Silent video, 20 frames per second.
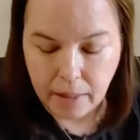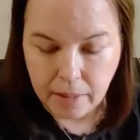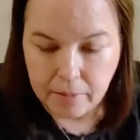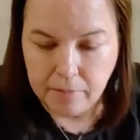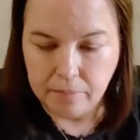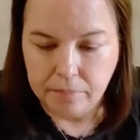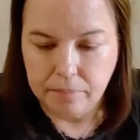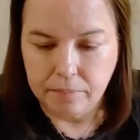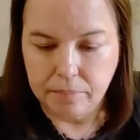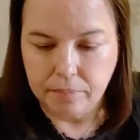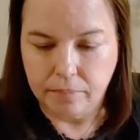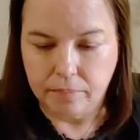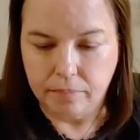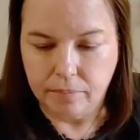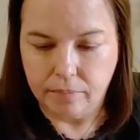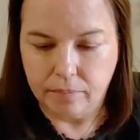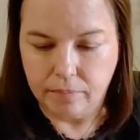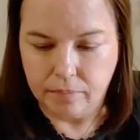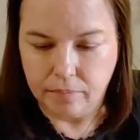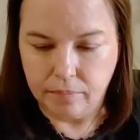right?
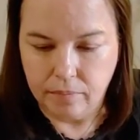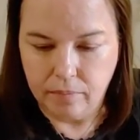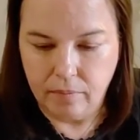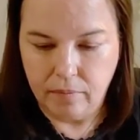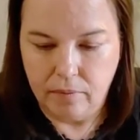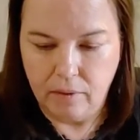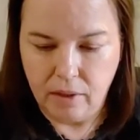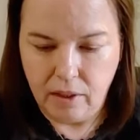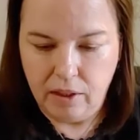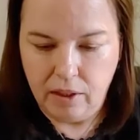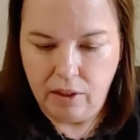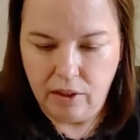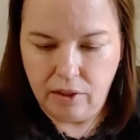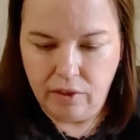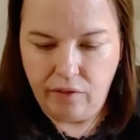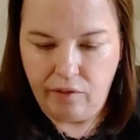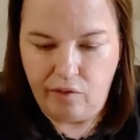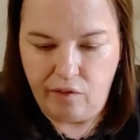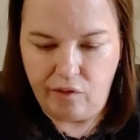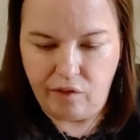
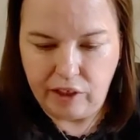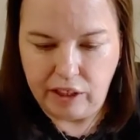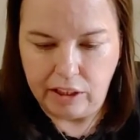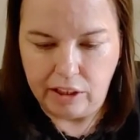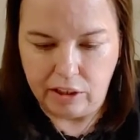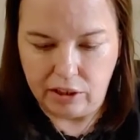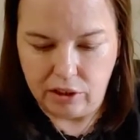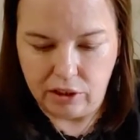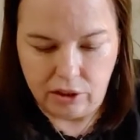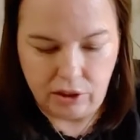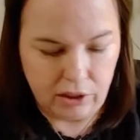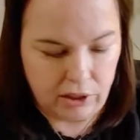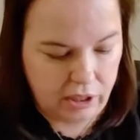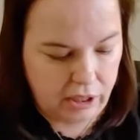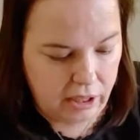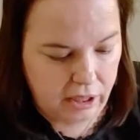Fears.